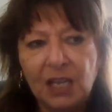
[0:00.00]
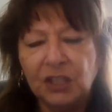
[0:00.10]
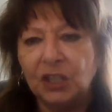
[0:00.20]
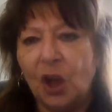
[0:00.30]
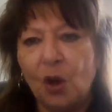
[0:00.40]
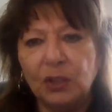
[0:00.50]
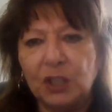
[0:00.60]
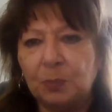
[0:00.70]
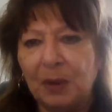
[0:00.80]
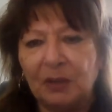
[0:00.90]
See, the Holy
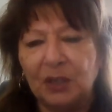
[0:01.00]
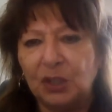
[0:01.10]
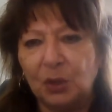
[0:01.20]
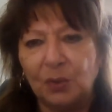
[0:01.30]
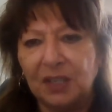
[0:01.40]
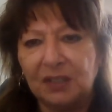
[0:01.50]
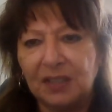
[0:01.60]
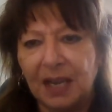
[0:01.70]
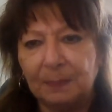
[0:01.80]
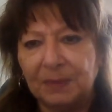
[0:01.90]
Spirit is doing the
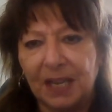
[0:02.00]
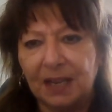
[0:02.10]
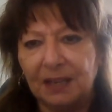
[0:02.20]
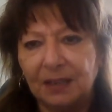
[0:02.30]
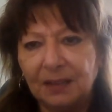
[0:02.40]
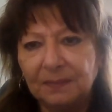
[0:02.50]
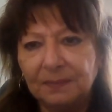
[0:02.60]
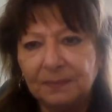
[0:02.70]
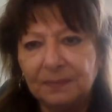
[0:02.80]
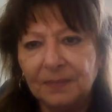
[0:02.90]
same thing.
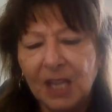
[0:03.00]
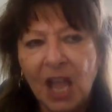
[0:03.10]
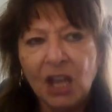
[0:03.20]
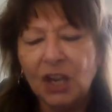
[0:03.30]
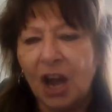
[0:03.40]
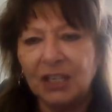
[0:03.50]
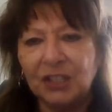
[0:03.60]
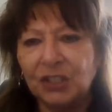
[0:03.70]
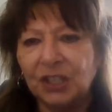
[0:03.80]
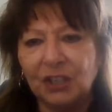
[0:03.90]
God
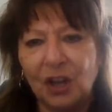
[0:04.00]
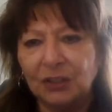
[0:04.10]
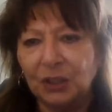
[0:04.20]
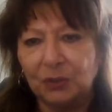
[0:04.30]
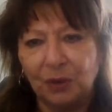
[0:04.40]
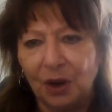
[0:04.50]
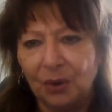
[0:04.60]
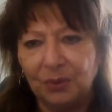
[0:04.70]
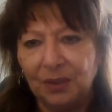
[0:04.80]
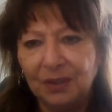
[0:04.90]
is still on the
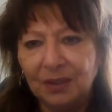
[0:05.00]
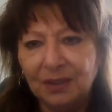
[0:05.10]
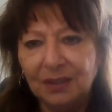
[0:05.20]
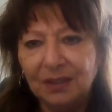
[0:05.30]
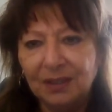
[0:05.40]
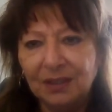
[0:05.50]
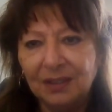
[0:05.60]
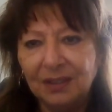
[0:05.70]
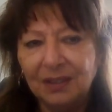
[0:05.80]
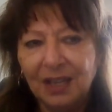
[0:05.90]
throne.
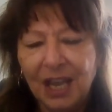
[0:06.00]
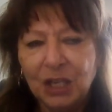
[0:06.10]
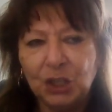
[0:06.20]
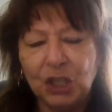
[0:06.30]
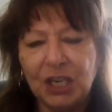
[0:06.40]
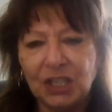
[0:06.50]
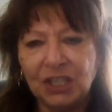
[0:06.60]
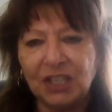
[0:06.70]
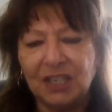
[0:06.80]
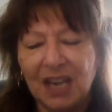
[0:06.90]

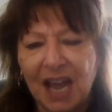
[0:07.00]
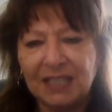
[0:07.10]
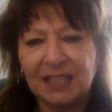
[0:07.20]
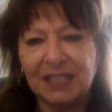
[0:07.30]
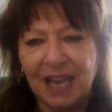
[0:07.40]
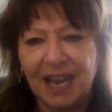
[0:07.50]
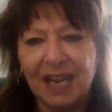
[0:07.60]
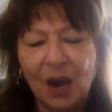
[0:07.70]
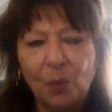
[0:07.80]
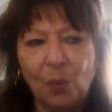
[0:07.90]
Jesus did not
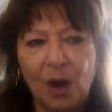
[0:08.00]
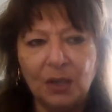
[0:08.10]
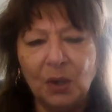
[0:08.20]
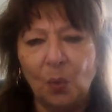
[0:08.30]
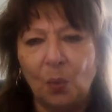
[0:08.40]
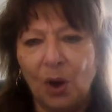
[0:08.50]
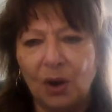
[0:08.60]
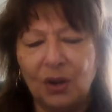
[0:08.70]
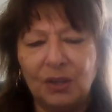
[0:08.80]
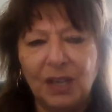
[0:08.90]
say one
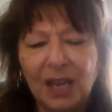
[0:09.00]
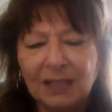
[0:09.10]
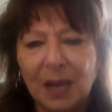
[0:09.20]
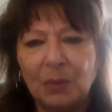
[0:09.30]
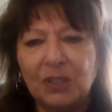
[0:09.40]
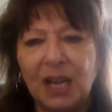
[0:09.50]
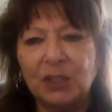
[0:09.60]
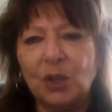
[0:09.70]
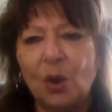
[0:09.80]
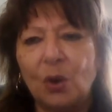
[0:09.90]
word that was
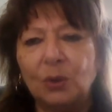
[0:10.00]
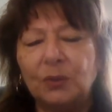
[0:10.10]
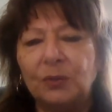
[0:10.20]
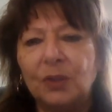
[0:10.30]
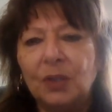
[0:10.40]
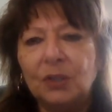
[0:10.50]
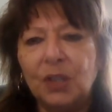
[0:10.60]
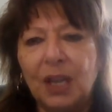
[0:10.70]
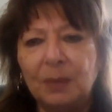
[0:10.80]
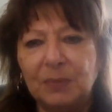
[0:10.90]
not told
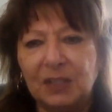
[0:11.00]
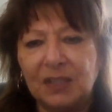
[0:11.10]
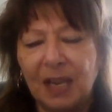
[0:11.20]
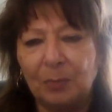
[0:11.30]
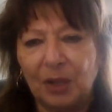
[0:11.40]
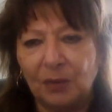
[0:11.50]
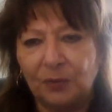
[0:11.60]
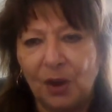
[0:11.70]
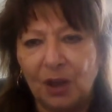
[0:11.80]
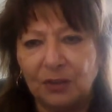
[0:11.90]
to him to say by the
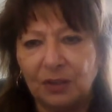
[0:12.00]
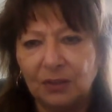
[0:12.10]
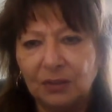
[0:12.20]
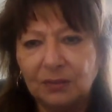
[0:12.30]
Father.